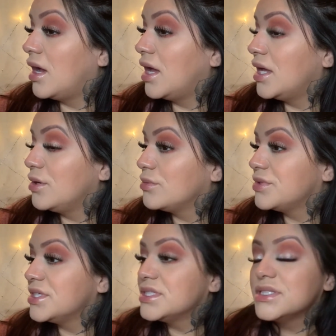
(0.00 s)

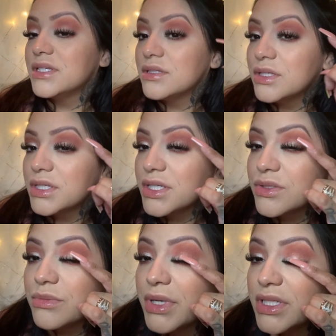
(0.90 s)
This look is
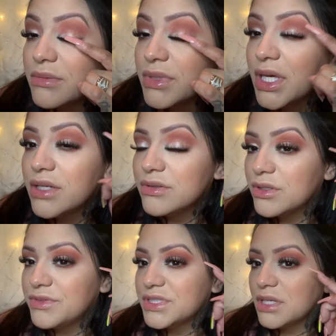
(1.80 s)
reminding me, I don't know
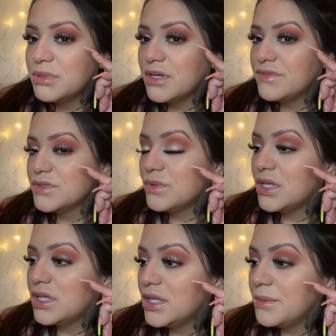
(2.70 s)
if it's coming off as
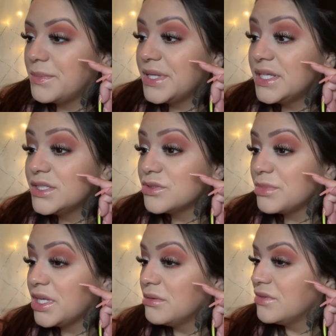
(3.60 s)
well, but it's
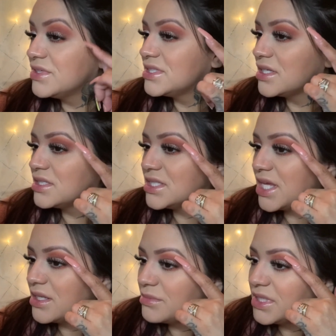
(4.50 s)
reminding me of a
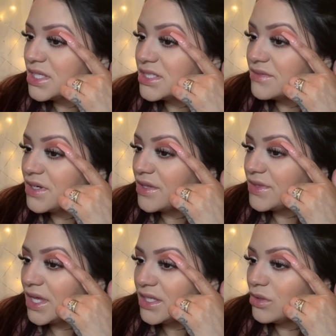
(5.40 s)
sunset because I've got
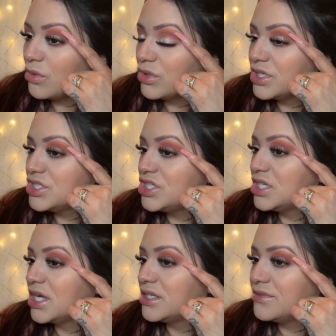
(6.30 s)
that orangey
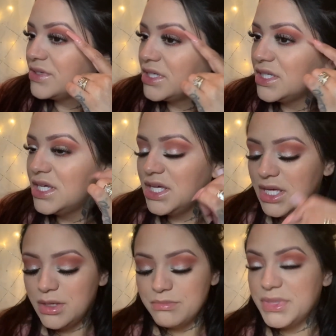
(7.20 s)
kind of a
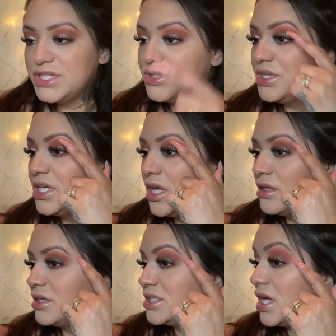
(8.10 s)
mustardy
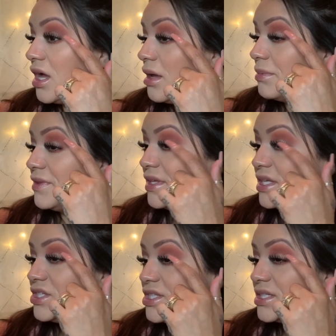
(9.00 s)
color on top, and then
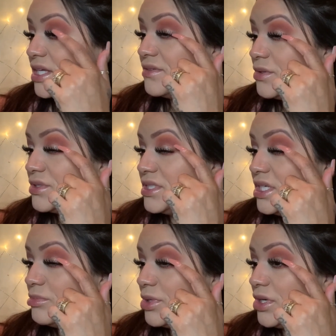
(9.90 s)
it just kind of goes
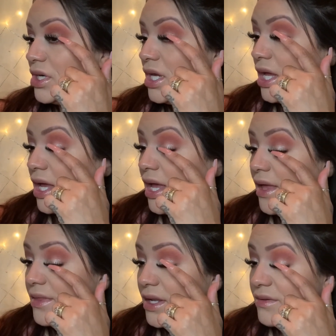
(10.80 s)
deeper.
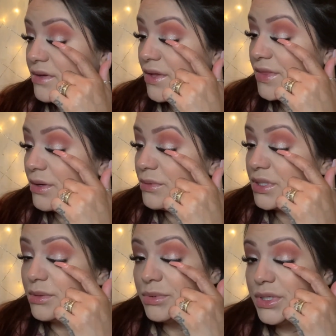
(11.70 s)
And then I've got that
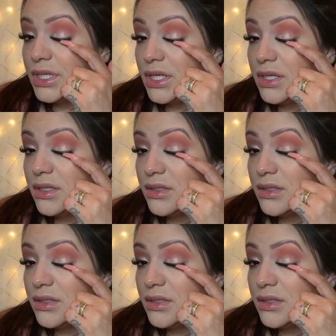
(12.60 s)
really pretty